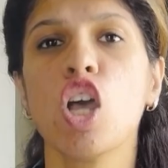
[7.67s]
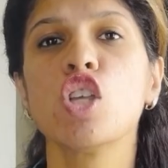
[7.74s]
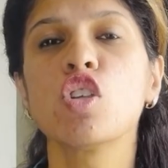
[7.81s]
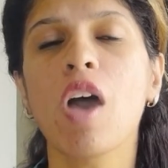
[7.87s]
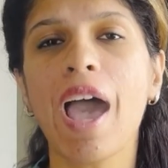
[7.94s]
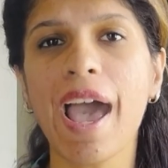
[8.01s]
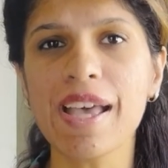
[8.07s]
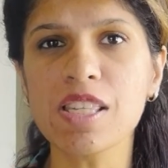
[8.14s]

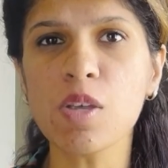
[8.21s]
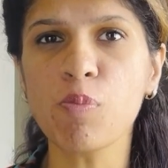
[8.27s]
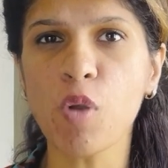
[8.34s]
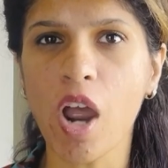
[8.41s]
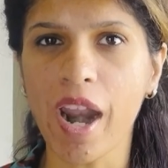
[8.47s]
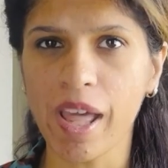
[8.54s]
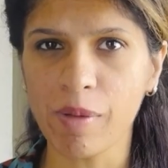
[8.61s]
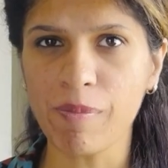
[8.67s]
So as a
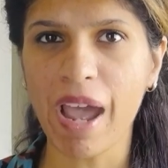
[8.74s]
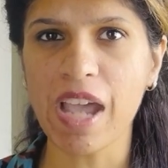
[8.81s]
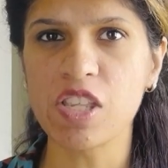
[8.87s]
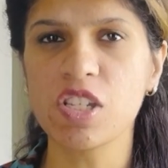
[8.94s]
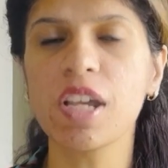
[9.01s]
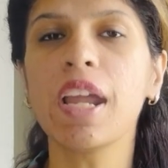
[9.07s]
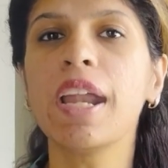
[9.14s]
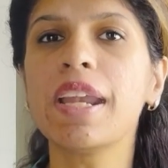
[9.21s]
product
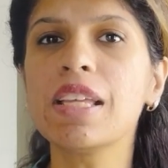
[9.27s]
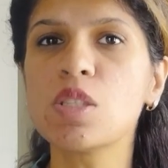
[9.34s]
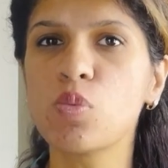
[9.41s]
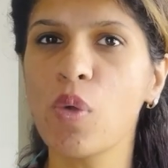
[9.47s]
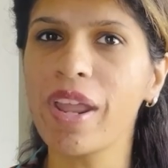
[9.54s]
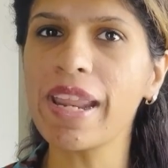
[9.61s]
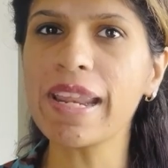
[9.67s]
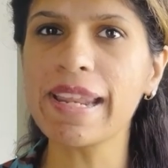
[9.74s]
manager, it is
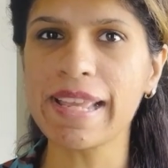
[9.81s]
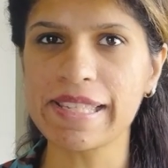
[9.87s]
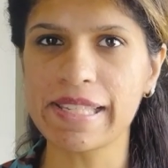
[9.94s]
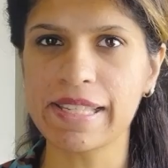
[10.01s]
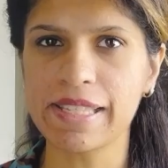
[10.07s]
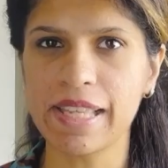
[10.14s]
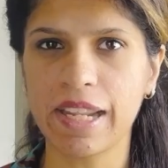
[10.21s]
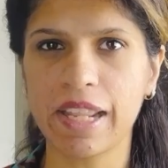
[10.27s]
very
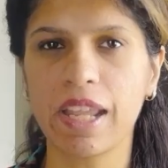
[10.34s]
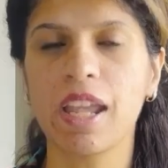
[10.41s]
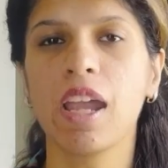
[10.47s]
necessary